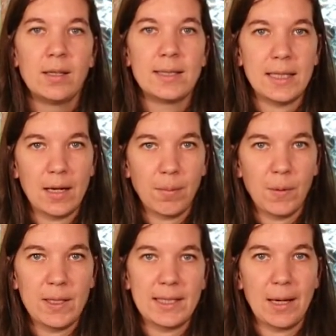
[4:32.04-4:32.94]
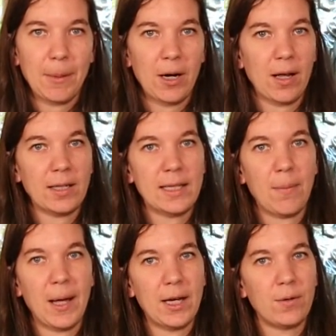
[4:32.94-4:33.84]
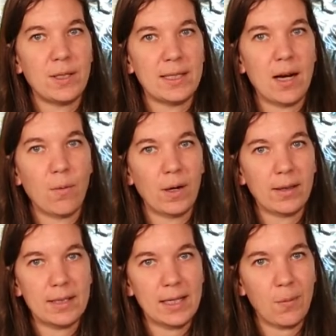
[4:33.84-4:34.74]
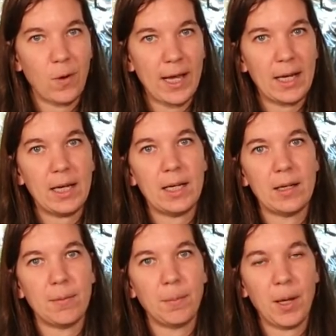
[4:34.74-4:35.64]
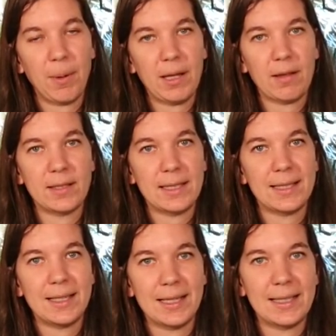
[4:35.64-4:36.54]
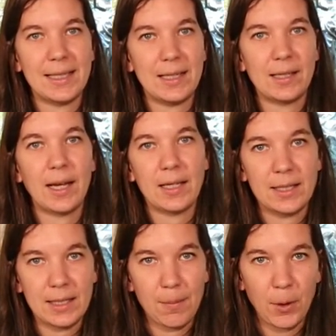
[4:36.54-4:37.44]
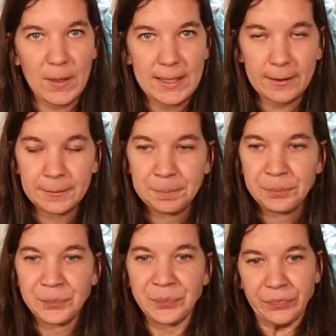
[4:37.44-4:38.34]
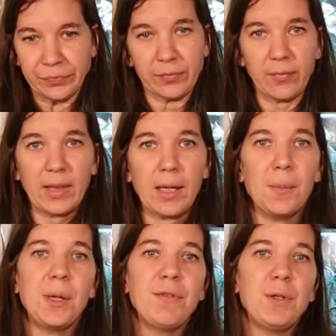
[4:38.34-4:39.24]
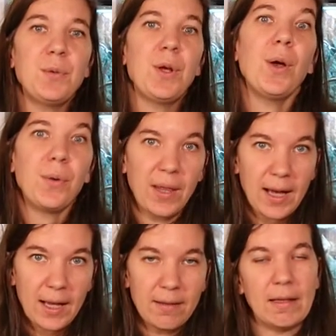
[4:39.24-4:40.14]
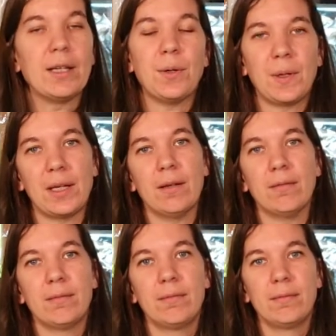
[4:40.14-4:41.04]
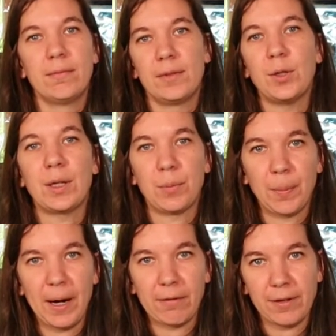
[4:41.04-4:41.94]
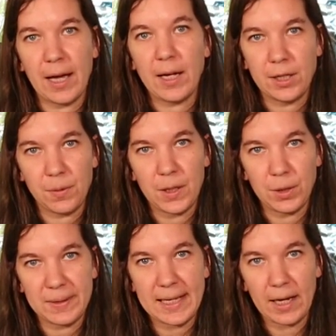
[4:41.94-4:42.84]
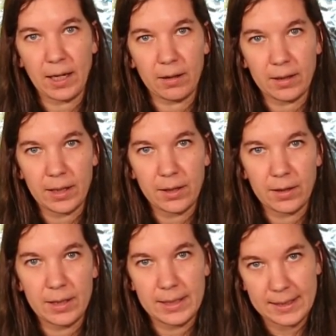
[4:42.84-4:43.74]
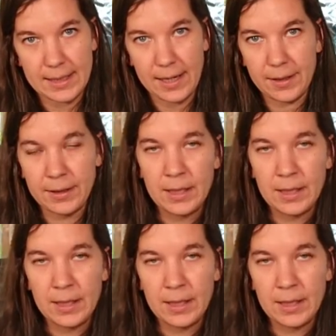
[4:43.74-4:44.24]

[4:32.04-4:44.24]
sand boas. Like paradox albino does not work the same way in ball pythons as it does in Kenyan sand boas. But if you know that, then you can prepare for that and you can use that calculator instead.